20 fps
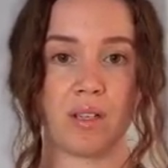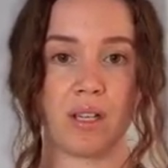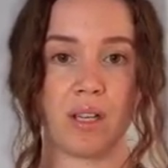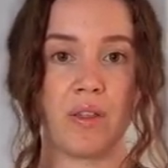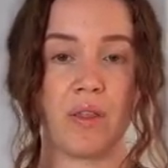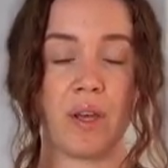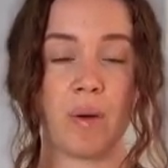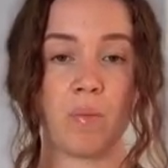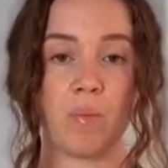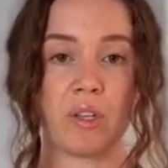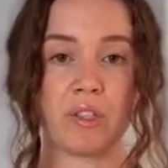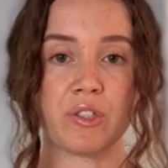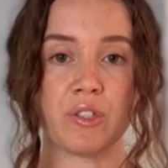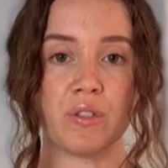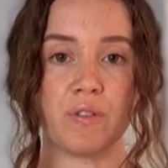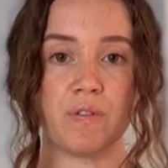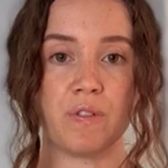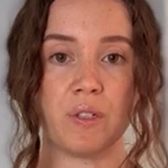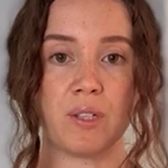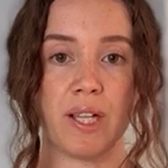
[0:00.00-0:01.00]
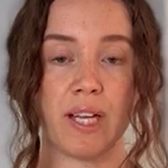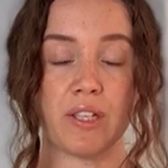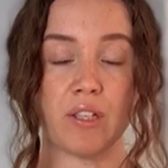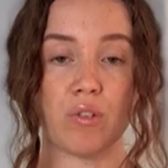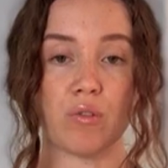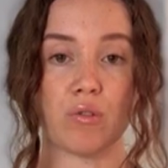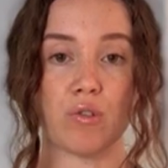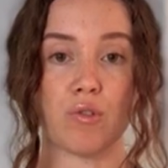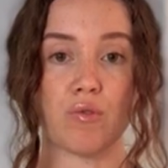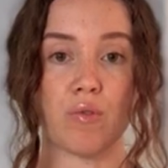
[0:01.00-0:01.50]
Then once you feel like
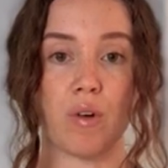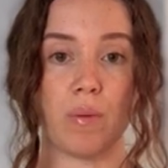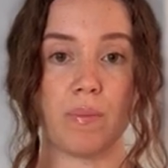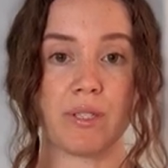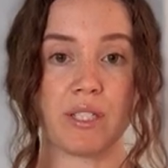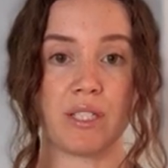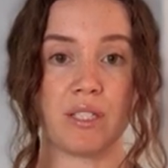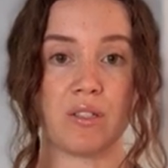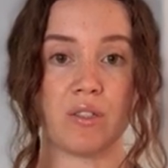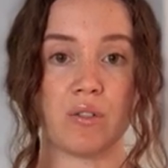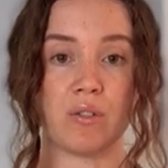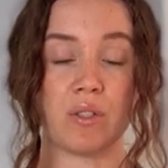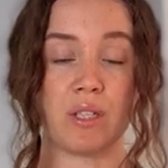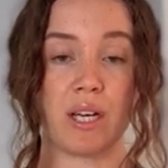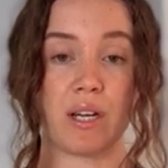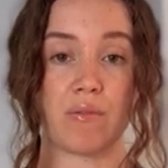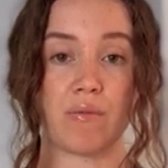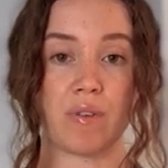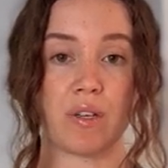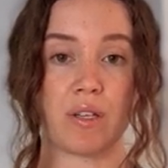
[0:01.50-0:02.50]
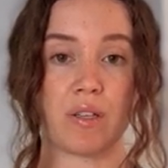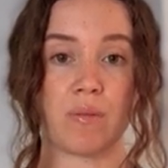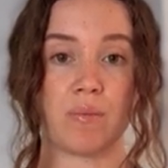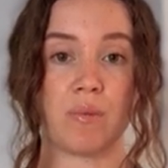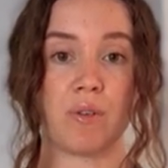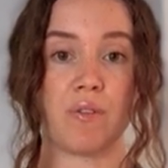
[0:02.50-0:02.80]
you're dropped into that rhythm,